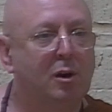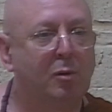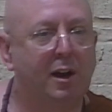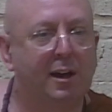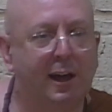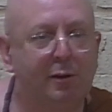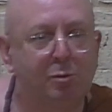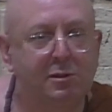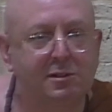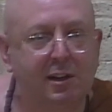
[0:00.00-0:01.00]
When he came to
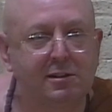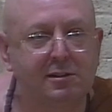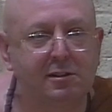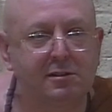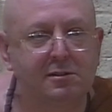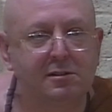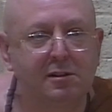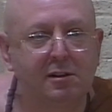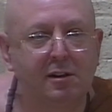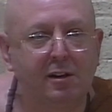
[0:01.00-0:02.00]
his senses,
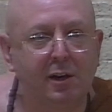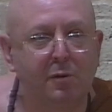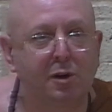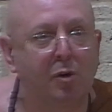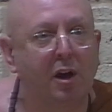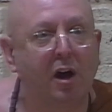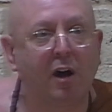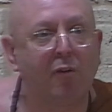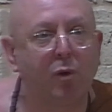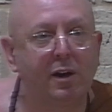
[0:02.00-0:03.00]
he was only
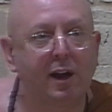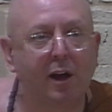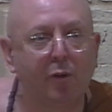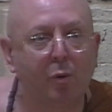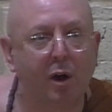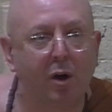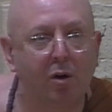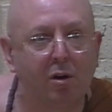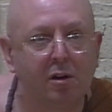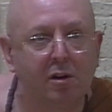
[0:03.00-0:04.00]
halfway down the well.
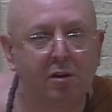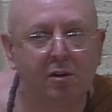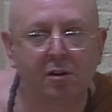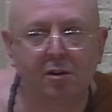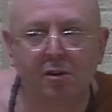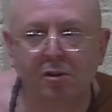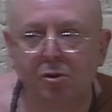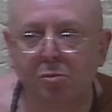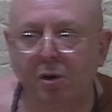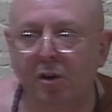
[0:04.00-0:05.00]

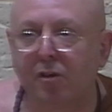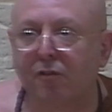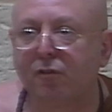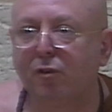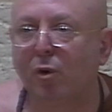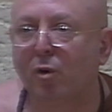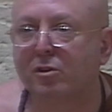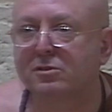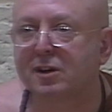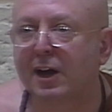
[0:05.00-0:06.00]
But the fall,
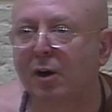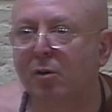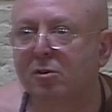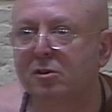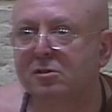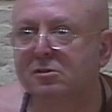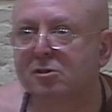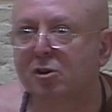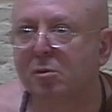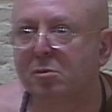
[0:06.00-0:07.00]
the sound, had
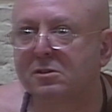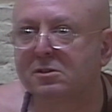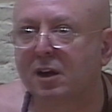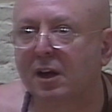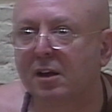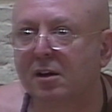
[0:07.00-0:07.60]
disturbed the snake.